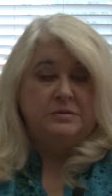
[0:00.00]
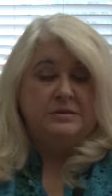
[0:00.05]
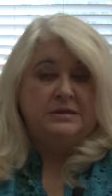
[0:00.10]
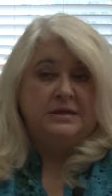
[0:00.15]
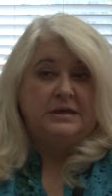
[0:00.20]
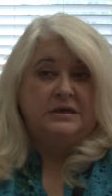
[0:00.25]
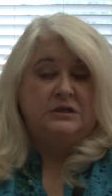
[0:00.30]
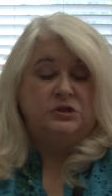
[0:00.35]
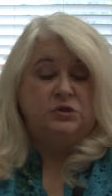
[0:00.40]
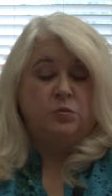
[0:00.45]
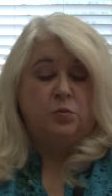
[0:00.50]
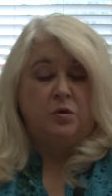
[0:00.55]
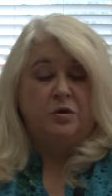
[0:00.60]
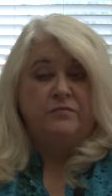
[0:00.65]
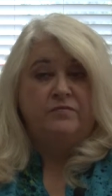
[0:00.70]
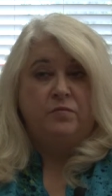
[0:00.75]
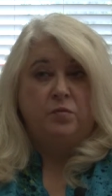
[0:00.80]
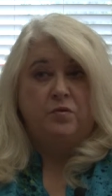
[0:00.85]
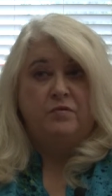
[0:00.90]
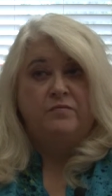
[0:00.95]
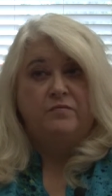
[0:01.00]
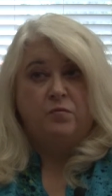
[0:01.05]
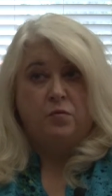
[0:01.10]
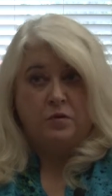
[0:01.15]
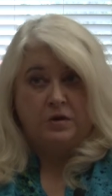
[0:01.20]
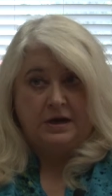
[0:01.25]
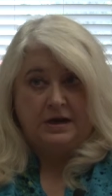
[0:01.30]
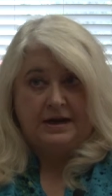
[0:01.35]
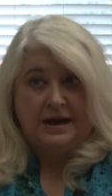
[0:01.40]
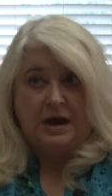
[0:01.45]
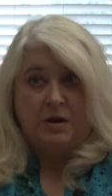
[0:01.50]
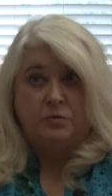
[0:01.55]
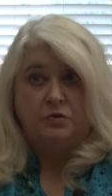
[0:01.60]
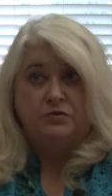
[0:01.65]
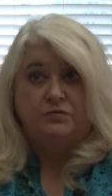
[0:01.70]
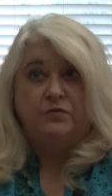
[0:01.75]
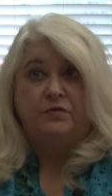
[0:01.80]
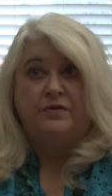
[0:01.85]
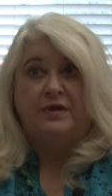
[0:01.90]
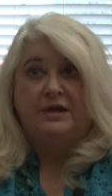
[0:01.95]
it takes 24 to 48
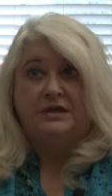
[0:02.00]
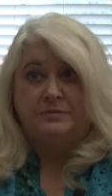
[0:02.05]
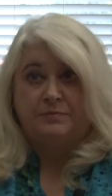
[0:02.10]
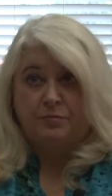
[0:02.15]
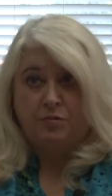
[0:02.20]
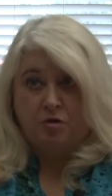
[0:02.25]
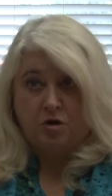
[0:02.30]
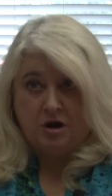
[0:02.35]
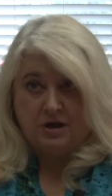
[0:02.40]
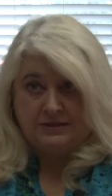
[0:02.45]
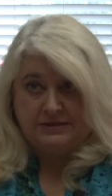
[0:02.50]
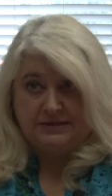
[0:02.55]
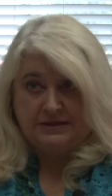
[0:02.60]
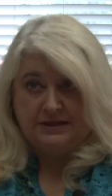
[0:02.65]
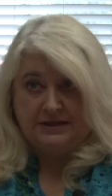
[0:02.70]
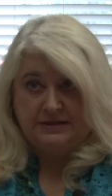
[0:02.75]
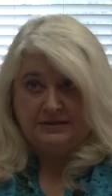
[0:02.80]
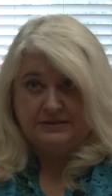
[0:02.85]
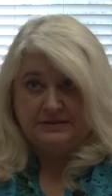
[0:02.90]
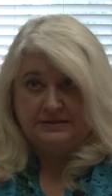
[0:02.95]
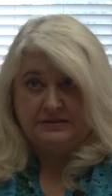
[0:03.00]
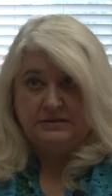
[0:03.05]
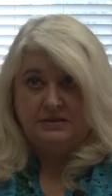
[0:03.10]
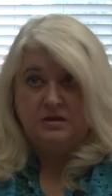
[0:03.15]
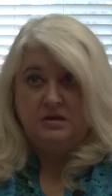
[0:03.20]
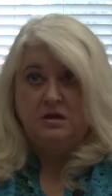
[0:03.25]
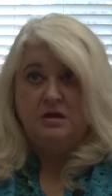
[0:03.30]
hours for that to process.